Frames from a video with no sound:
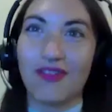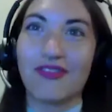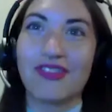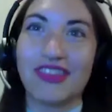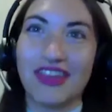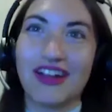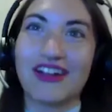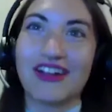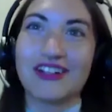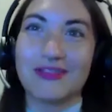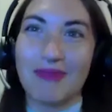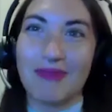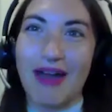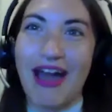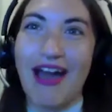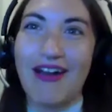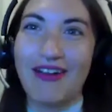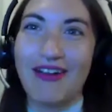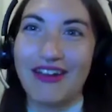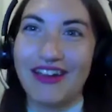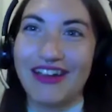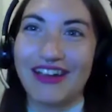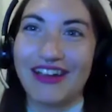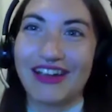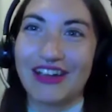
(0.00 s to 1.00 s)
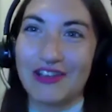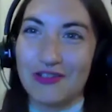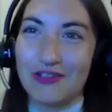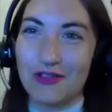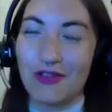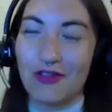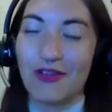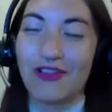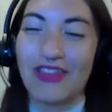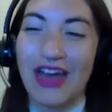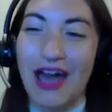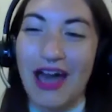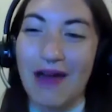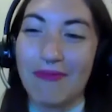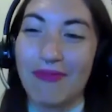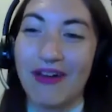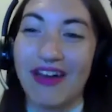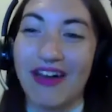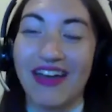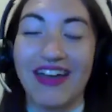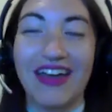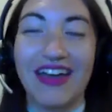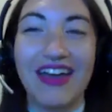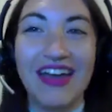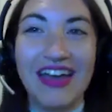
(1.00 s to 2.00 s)
over the years about how to control that
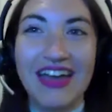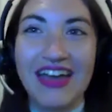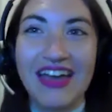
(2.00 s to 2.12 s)
but